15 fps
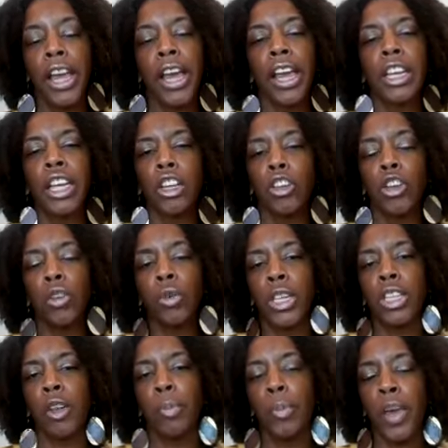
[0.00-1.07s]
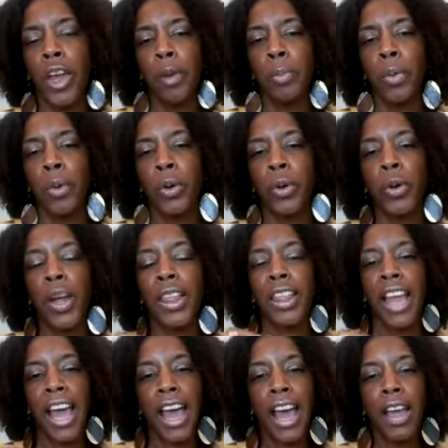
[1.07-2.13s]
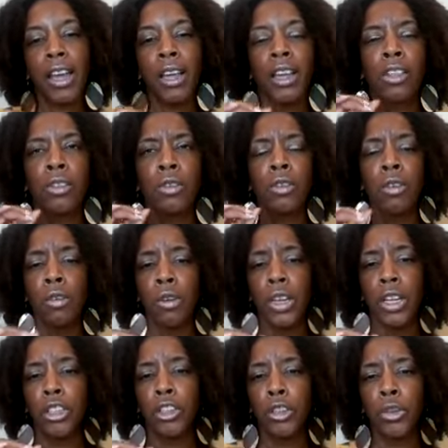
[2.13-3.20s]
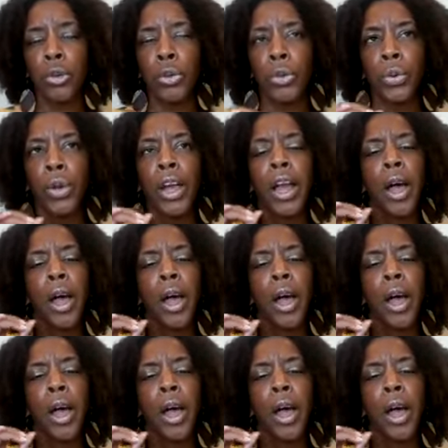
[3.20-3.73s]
Get you with some people that is going to